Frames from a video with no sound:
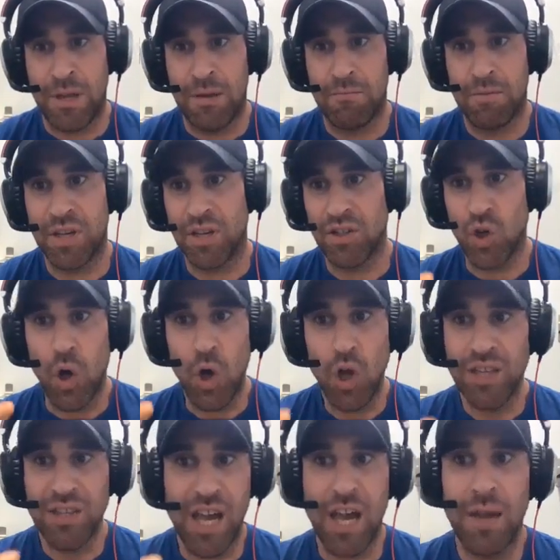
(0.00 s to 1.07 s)
Because all
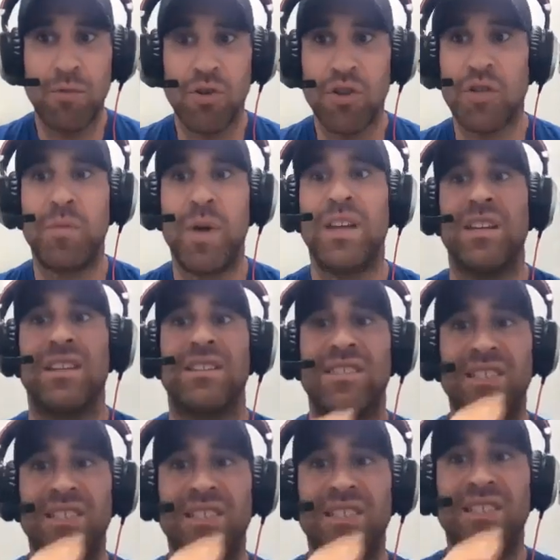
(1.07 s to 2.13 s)
the time you're spending
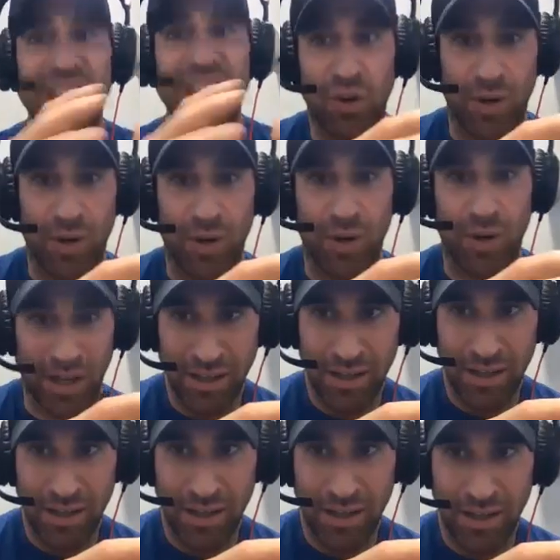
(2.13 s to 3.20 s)

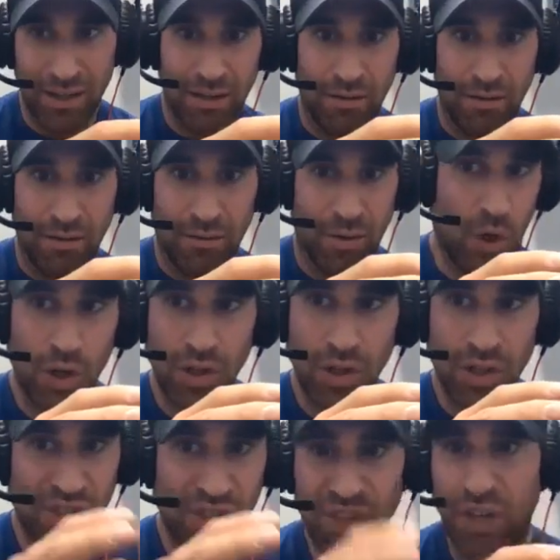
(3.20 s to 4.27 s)
tinkering with all
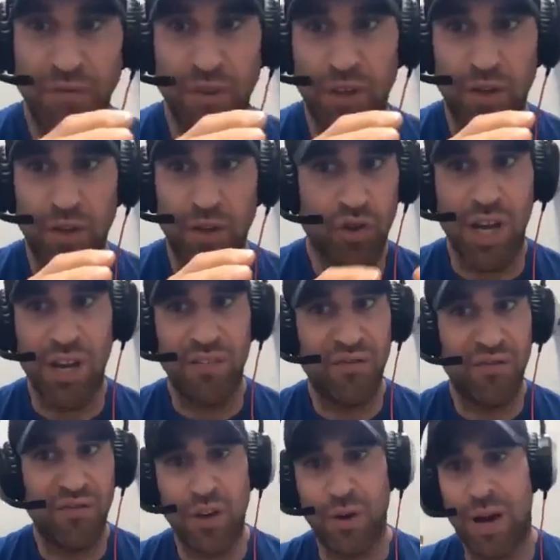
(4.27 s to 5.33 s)
the stuff that you're trying to
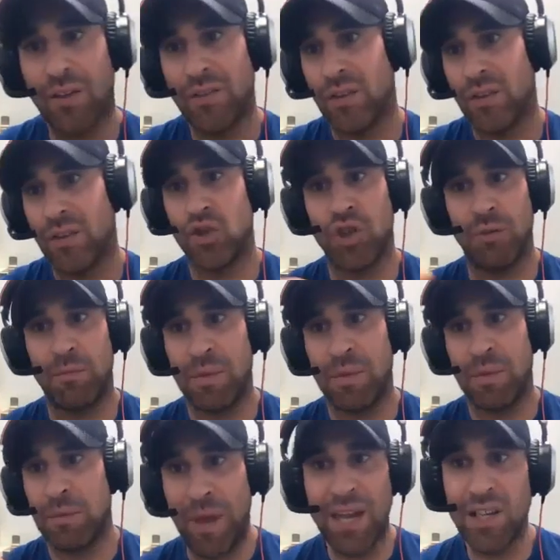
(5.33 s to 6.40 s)
figure out that you should
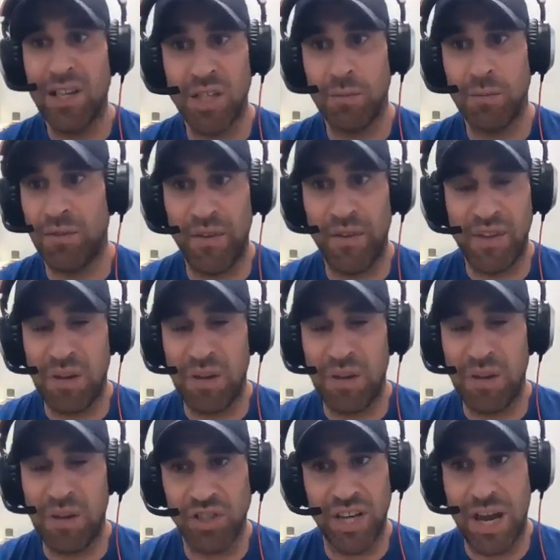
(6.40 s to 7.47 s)
be paying someone
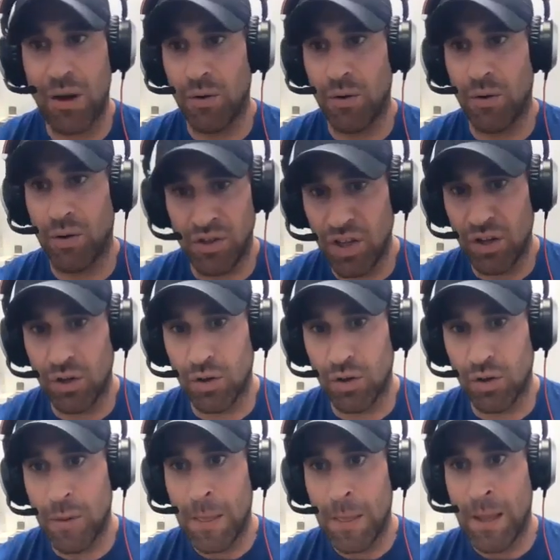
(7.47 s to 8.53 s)
$15 an hour to
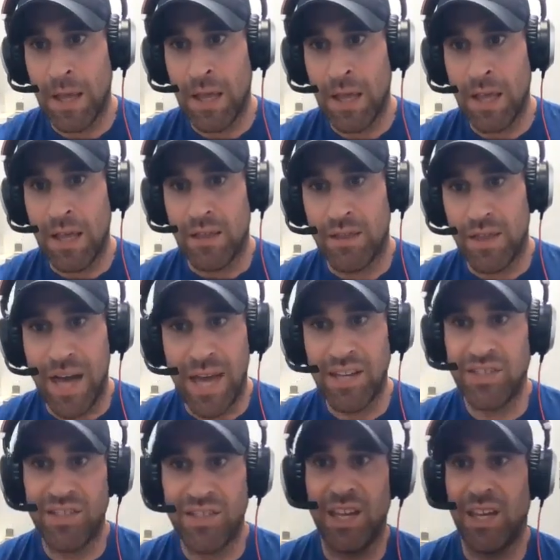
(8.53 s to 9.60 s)
do,
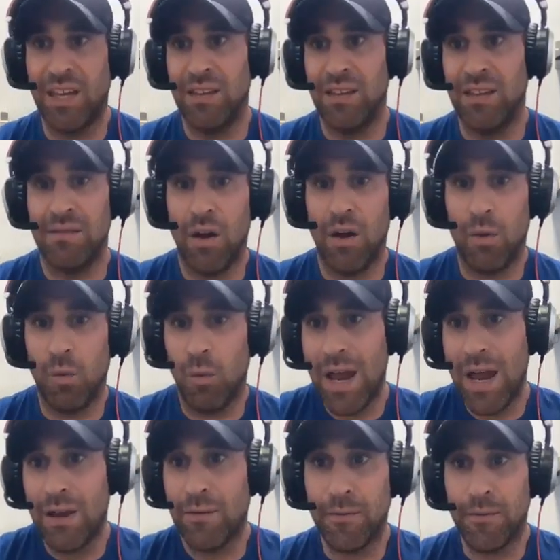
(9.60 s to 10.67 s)
that is taking
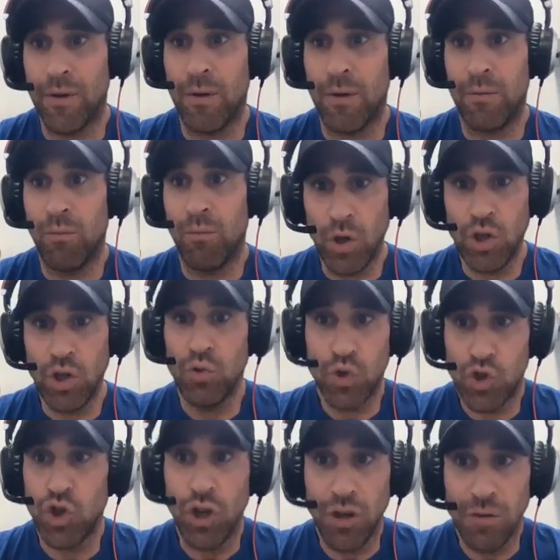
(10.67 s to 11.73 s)
away from
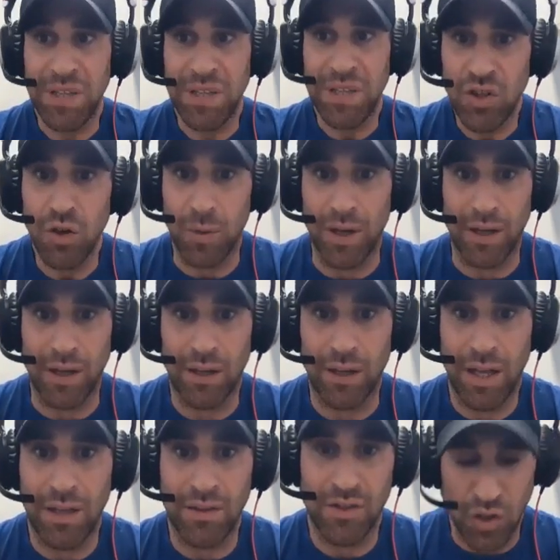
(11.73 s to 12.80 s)
what you should be
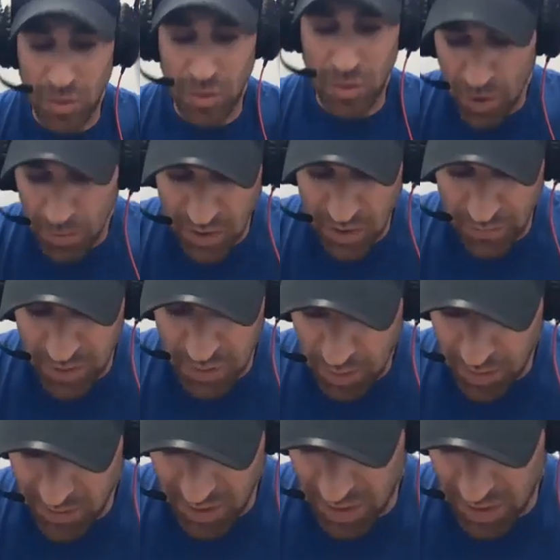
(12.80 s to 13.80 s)
doing. And so the purpose of